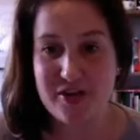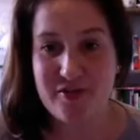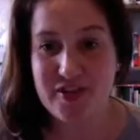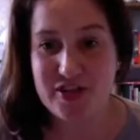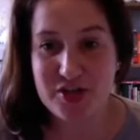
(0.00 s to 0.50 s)

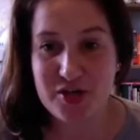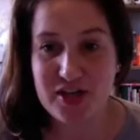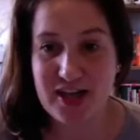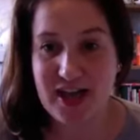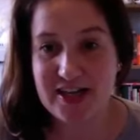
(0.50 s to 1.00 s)
delve into
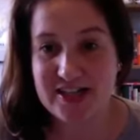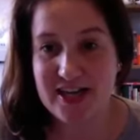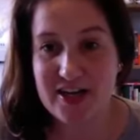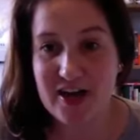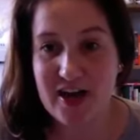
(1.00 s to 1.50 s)
at a later
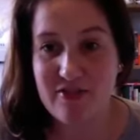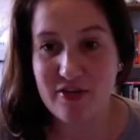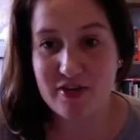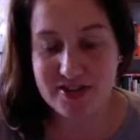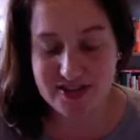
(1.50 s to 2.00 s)
date. I have a
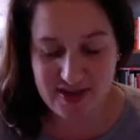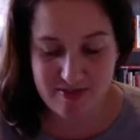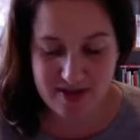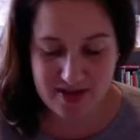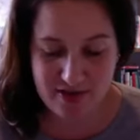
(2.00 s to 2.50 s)
lot to say
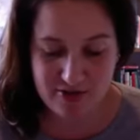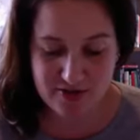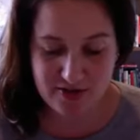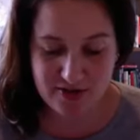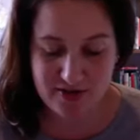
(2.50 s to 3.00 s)
about that
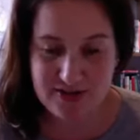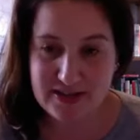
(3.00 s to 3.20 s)
also.